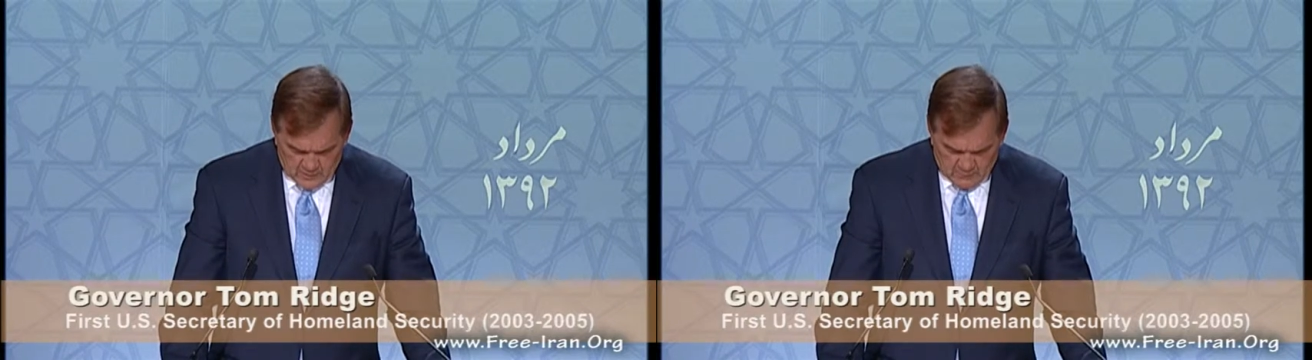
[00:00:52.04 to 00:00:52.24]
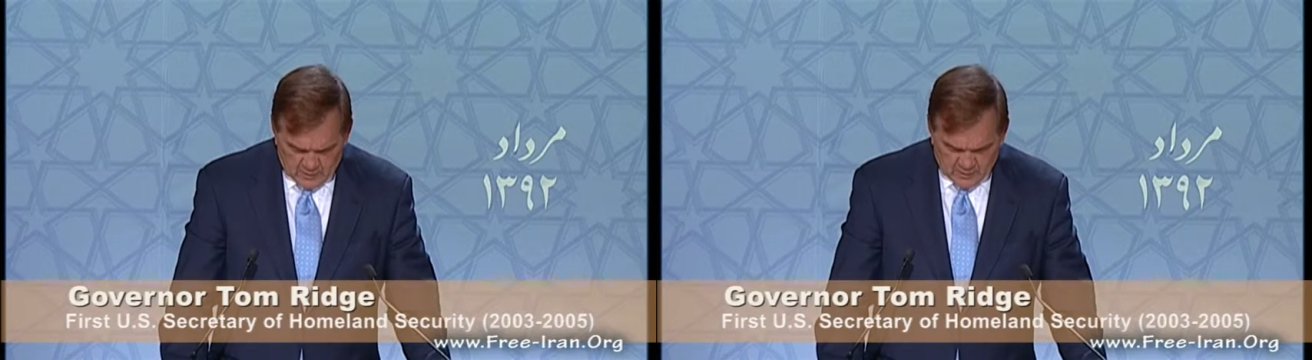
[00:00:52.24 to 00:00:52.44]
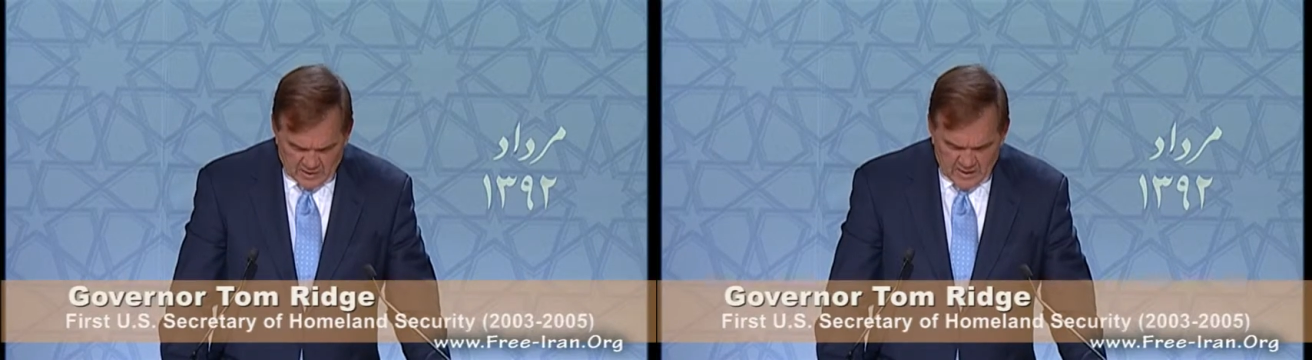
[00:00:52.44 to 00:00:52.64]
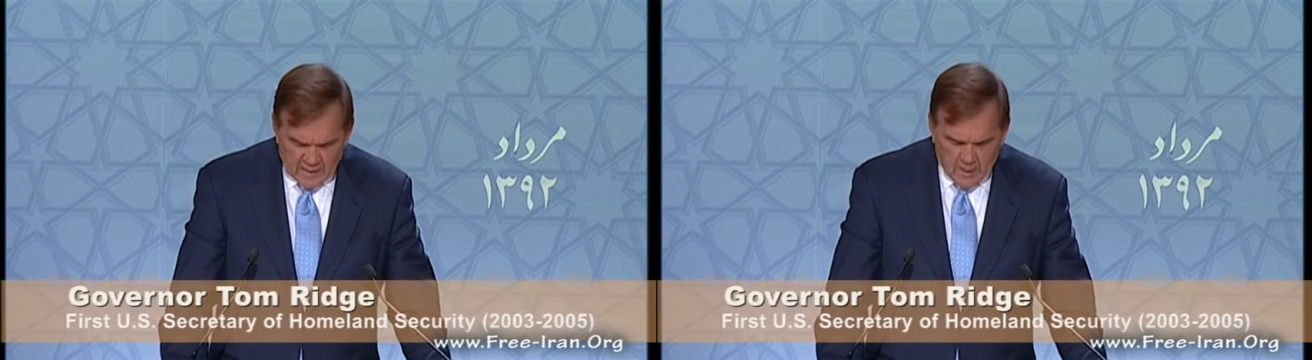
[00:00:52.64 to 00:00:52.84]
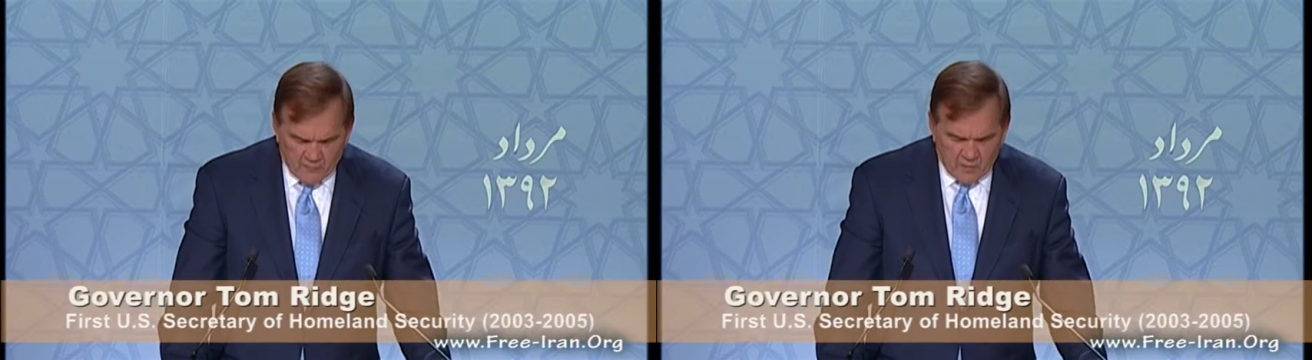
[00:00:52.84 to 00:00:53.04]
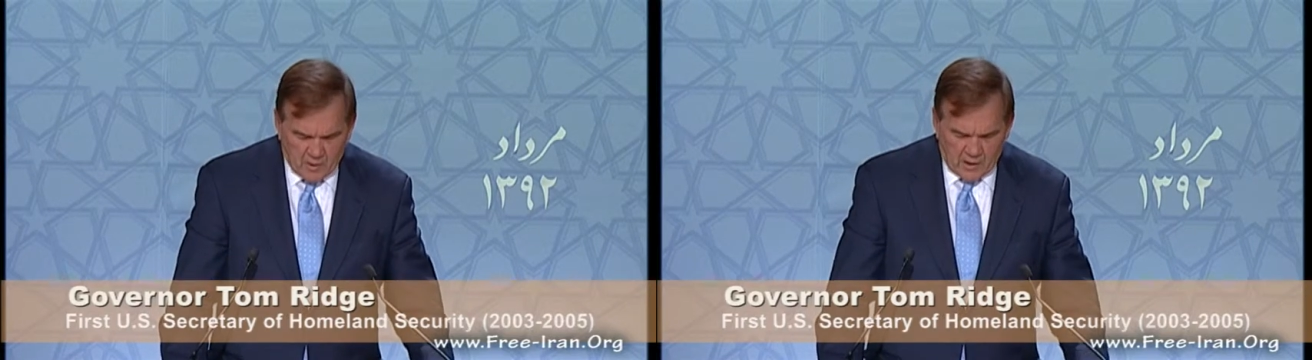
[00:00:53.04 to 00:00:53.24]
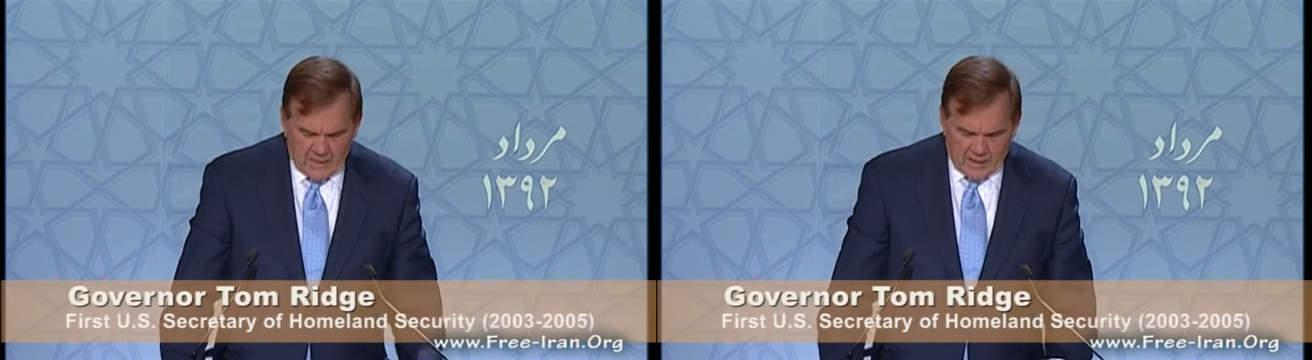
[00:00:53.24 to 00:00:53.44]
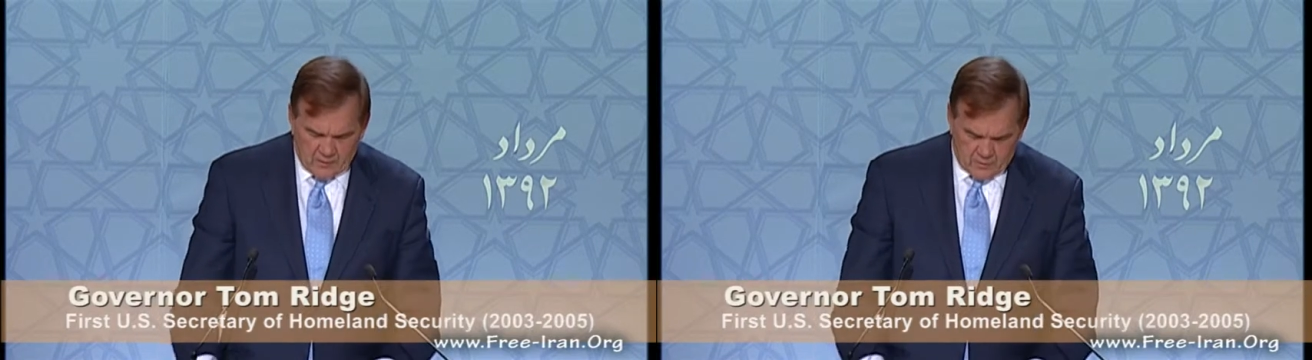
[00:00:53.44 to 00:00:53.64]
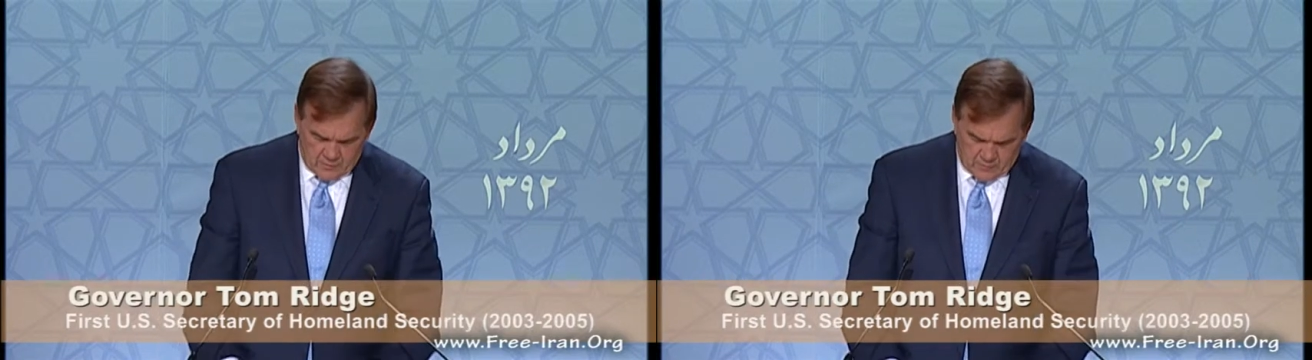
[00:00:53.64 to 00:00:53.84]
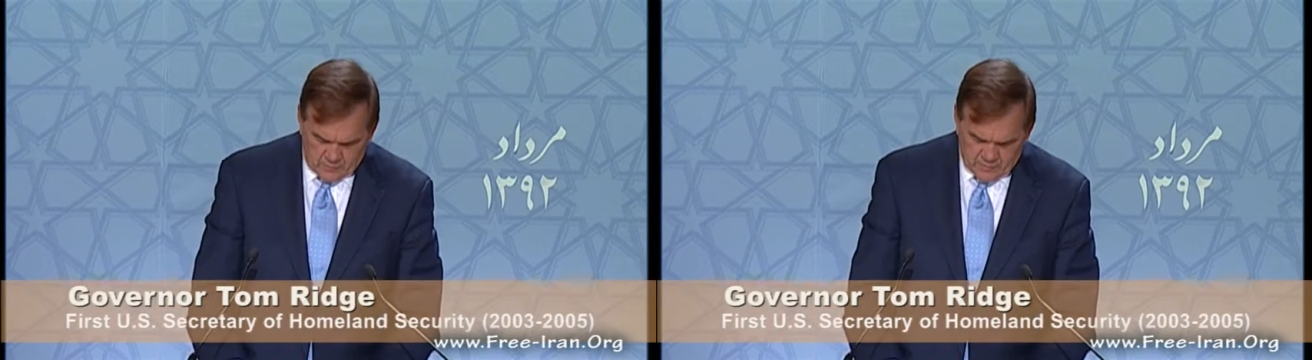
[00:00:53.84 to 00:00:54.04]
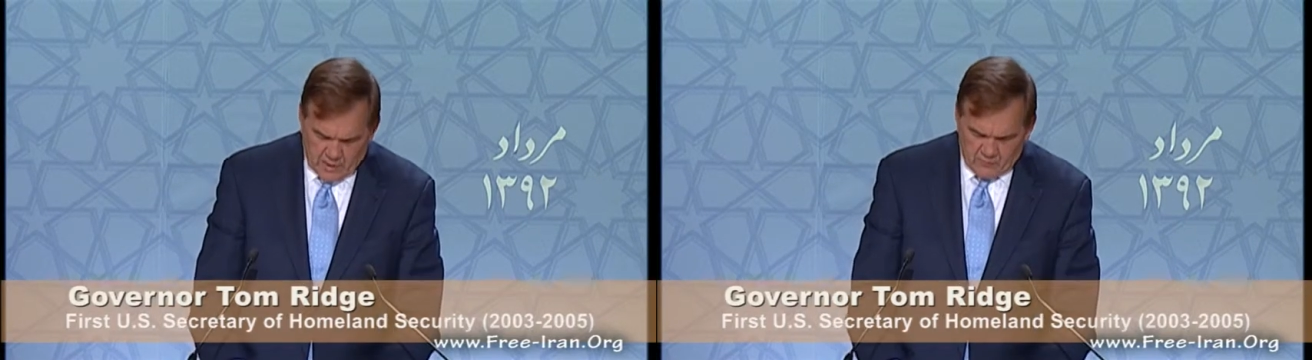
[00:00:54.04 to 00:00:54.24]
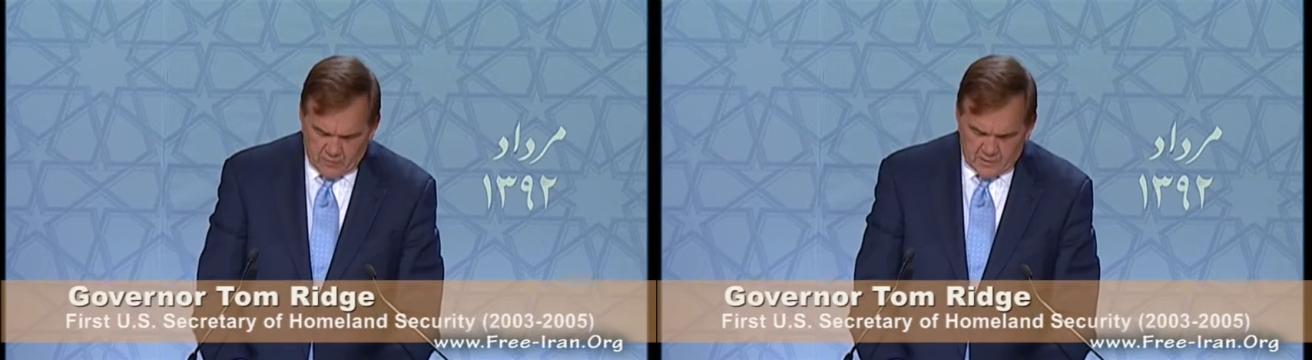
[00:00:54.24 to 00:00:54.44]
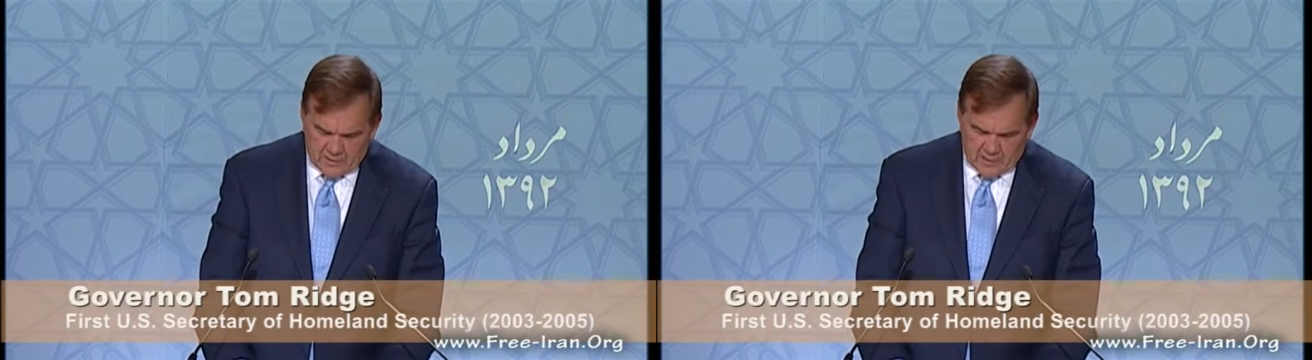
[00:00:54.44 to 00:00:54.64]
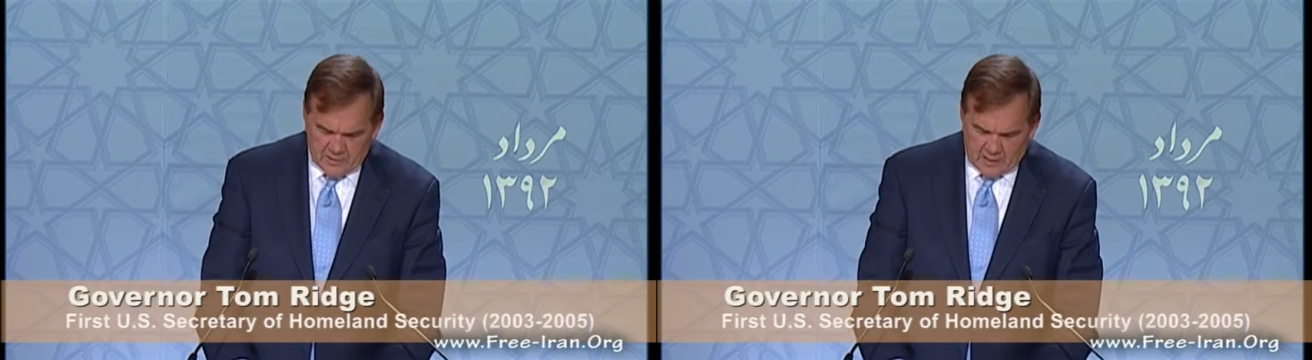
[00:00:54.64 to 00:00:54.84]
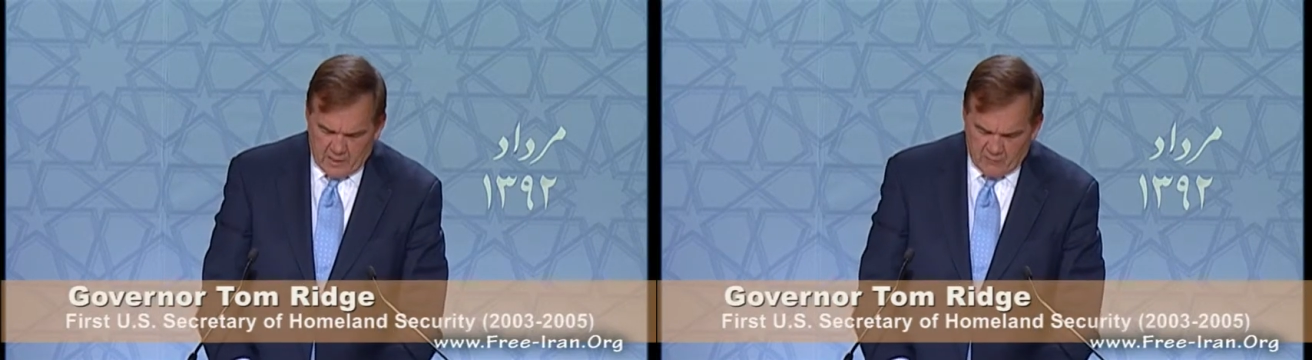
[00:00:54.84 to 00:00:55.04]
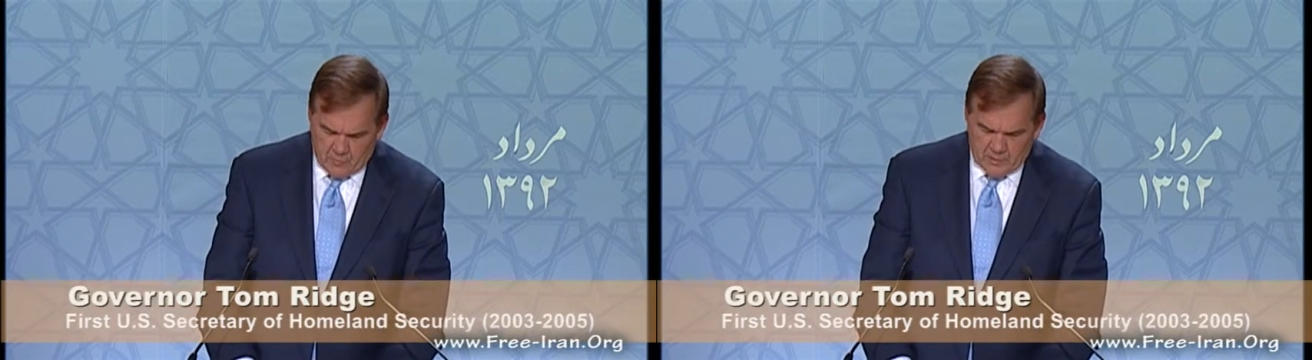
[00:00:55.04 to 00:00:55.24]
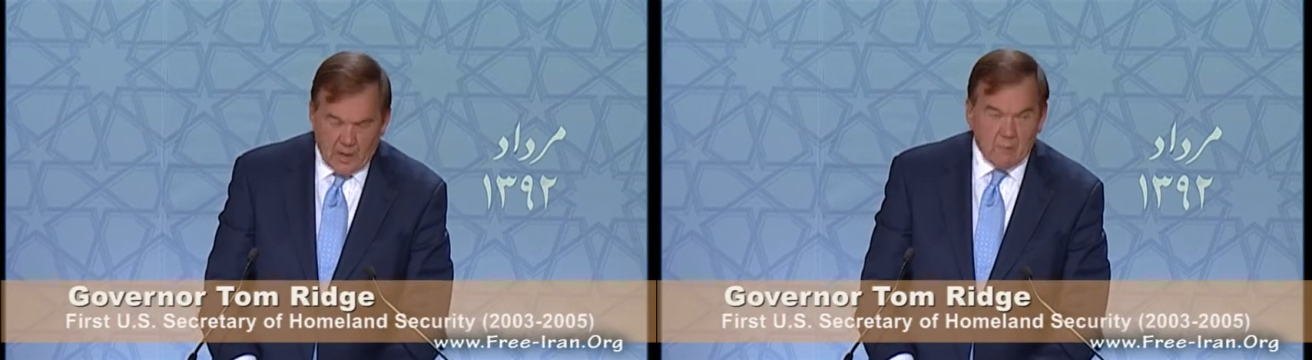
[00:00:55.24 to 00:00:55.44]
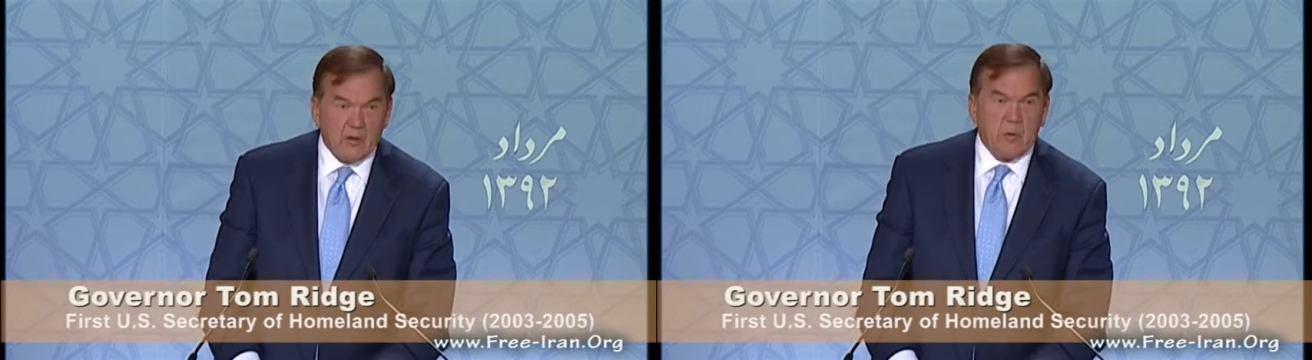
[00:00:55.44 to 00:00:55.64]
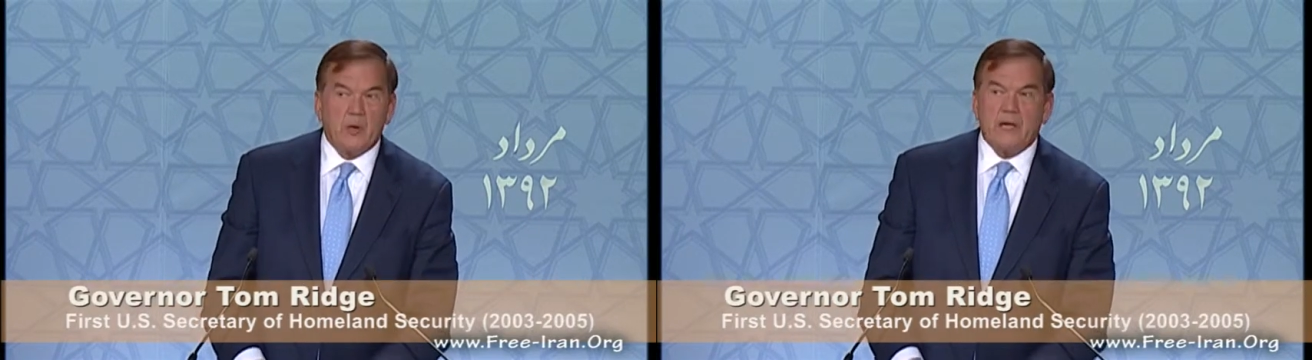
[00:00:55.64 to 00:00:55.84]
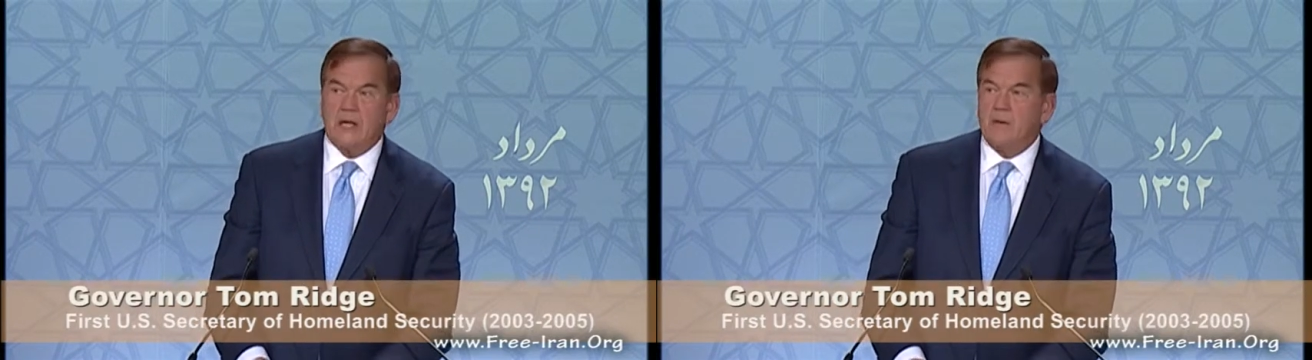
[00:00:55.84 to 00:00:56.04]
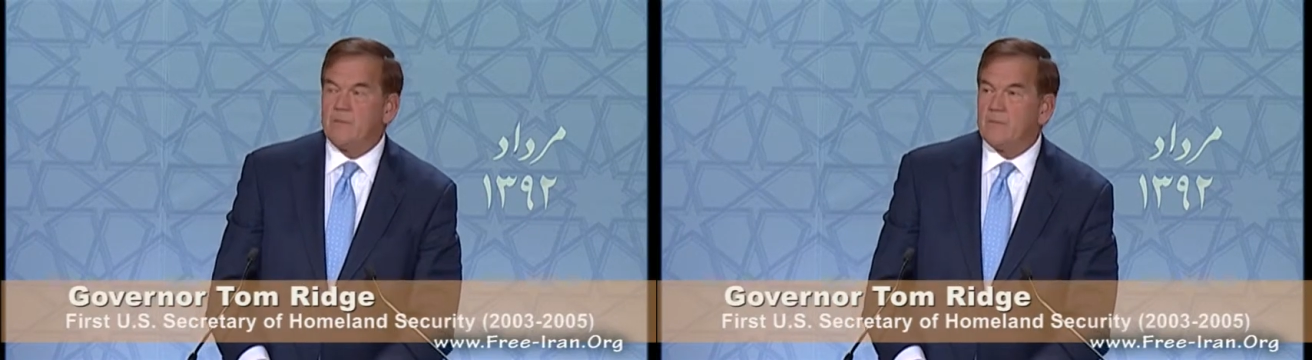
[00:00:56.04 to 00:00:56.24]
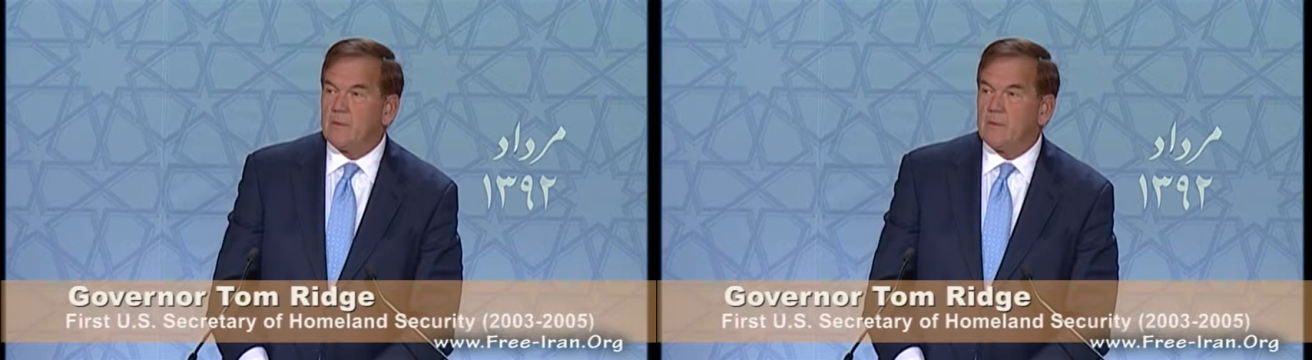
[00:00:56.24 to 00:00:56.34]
because I come from a land whose government is a government of liberty